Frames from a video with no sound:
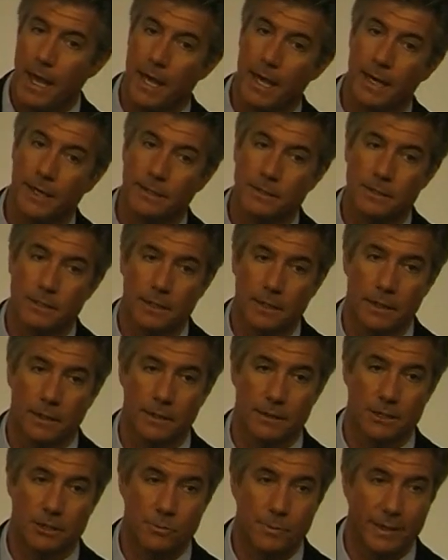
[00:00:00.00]
and uh,
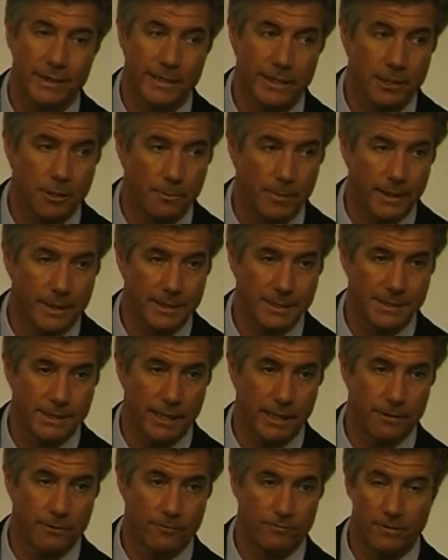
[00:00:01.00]
Israeli Independence
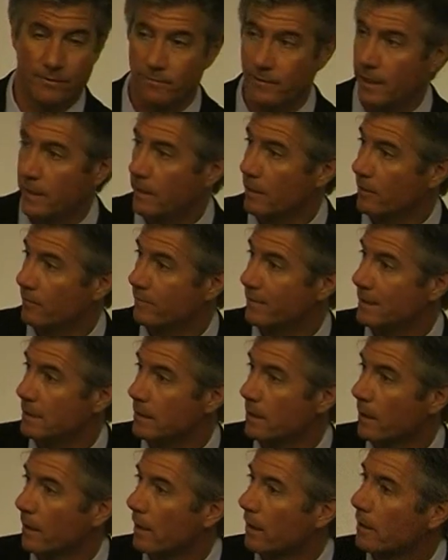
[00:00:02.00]
Day, the fifth day of
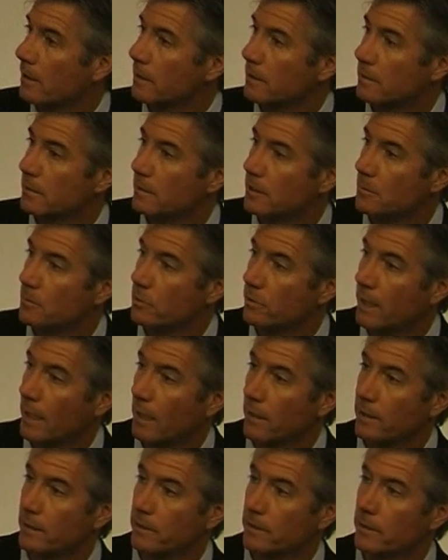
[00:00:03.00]
Iyar on the Hebrew
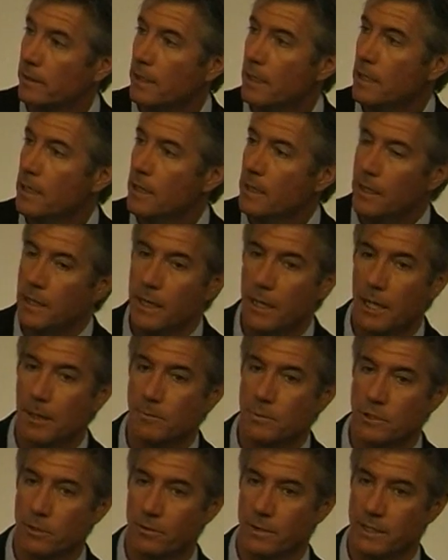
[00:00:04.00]
calendar. Um,
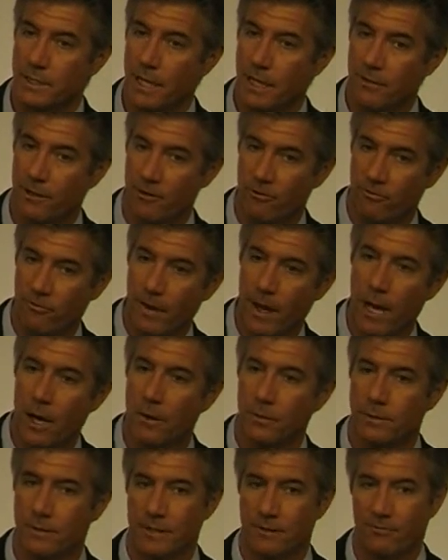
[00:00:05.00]
so the day they
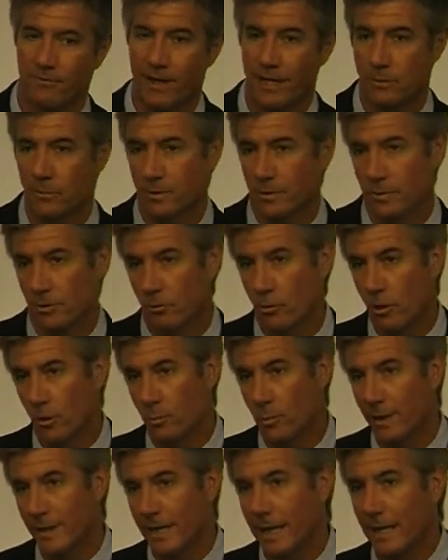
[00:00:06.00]
found, in fact, would
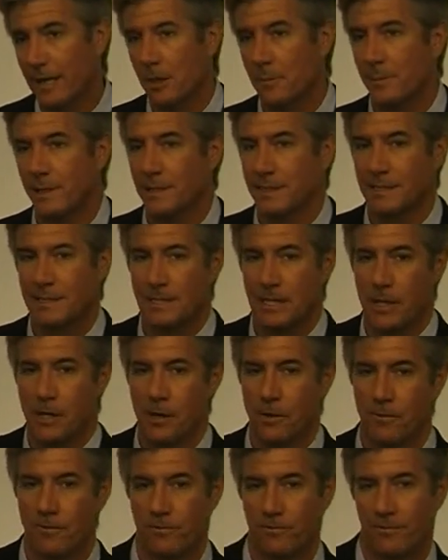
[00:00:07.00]
incorporate elements
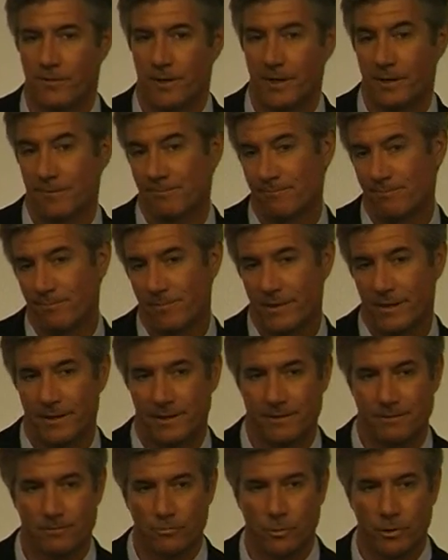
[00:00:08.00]
of um, the
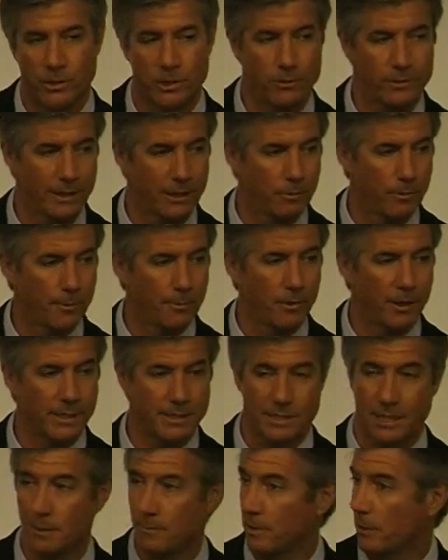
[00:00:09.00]
Warsaw Ghetto
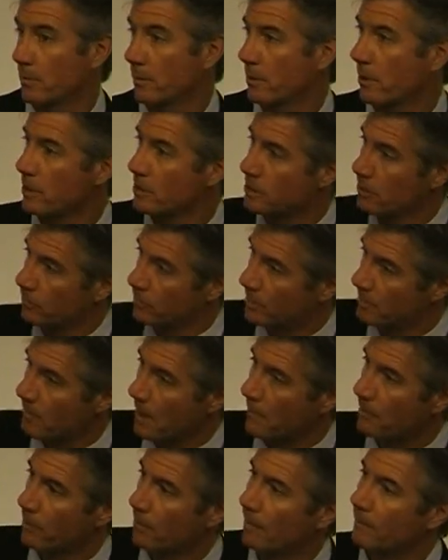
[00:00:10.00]
uprising, but it would also
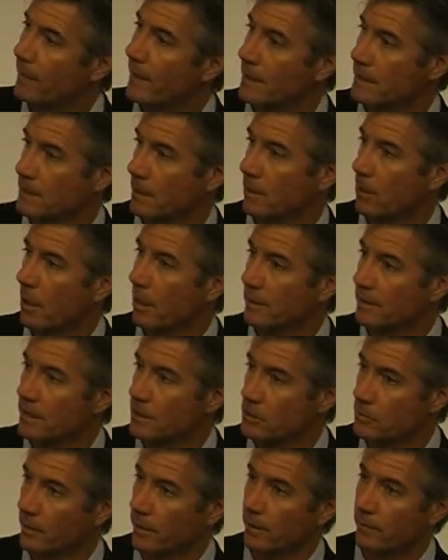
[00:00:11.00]
remember, as they called in
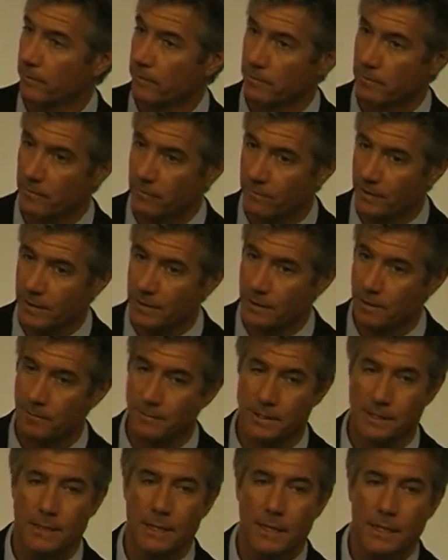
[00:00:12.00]
Israel, the, the
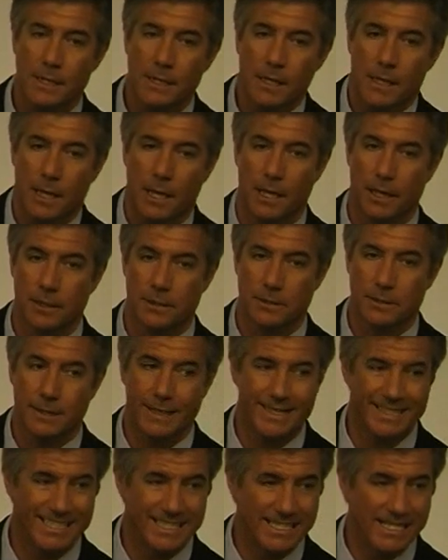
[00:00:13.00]
victims, uh,
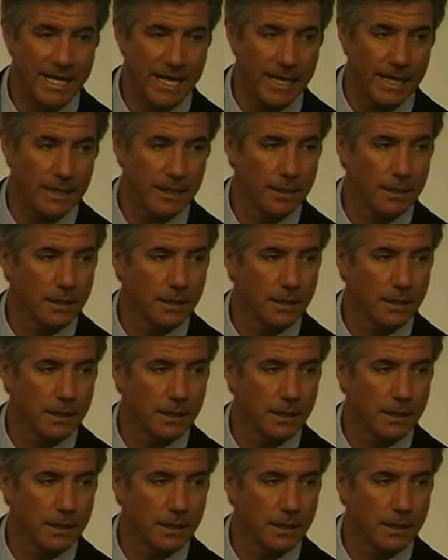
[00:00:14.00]
this day